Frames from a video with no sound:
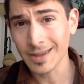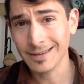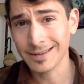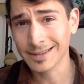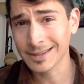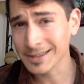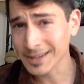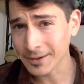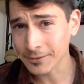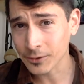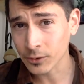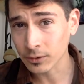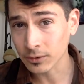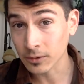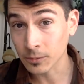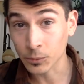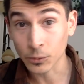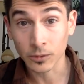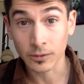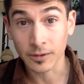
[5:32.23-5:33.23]
doesn't sound very
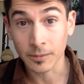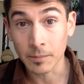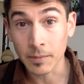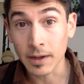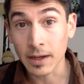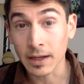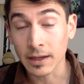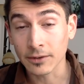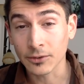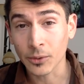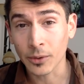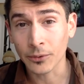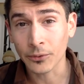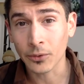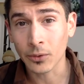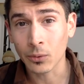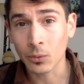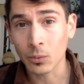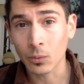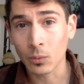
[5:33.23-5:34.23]
liberal to me. So I don't
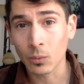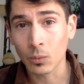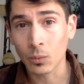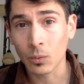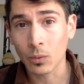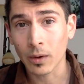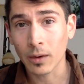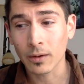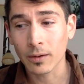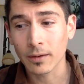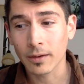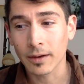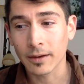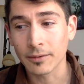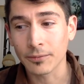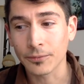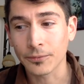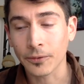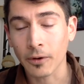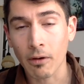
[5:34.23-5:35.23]
know
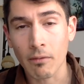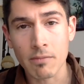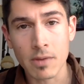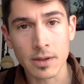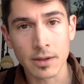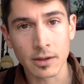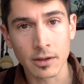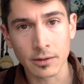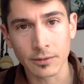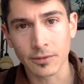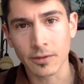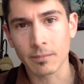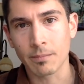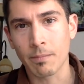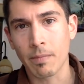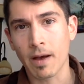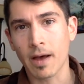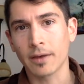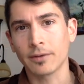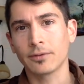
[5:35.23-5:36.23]
if Frum is the
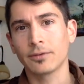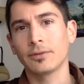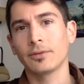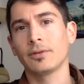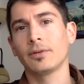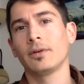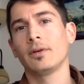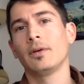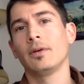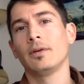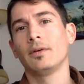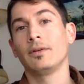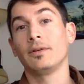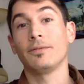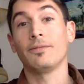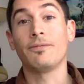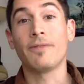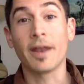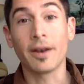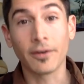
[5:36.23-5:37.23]
best
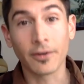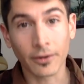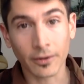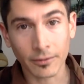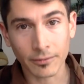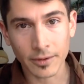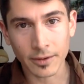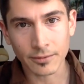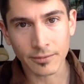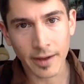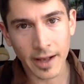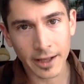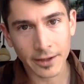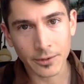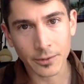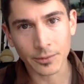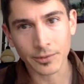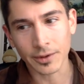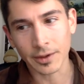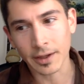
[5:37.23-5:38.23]
defender of these
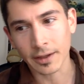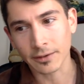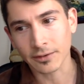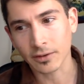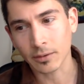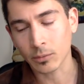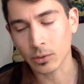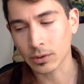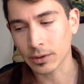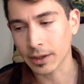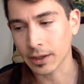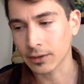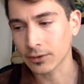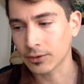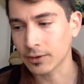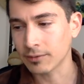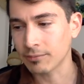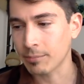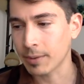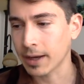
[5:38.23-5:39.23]
values against someone like
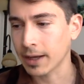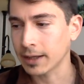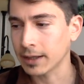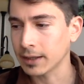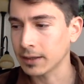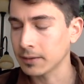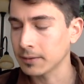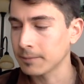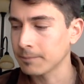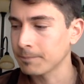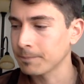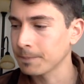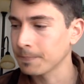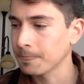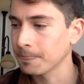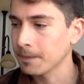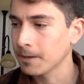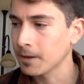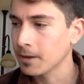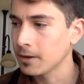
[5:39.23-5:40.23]
Steve Bannon.
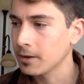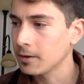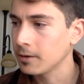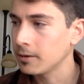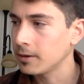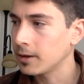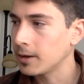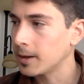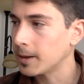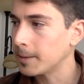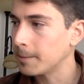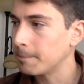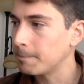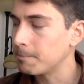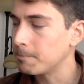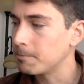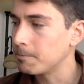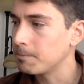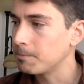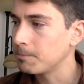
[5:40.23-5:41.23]
Um,